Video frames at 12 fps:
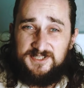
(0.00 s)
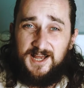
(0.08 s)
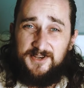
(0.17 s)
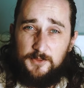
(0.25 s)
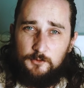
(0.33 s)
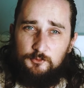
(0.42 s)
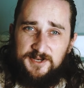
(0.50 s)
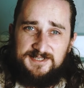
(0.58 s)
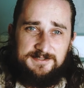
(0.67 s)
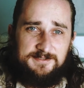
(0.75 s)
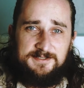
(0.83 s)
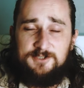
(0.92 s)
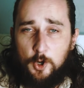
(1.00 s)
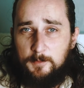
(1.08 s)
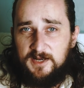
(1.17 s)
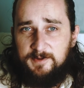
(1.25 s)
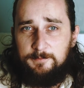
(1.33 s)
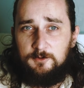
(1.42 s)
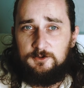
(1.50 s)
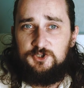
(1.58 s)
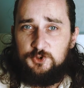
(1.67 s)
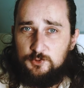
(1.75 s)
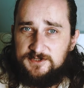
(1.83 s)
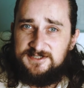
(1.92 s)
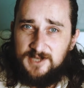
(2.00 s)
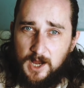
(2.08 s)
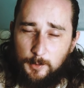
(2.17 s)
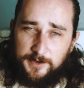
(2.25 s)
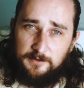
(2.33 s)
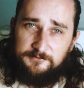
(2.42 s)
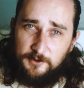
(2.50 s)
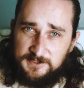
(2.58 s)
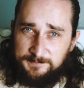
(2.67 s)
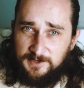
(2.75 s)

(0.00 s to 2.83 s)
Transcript: is another reason so many people choose to start one in the first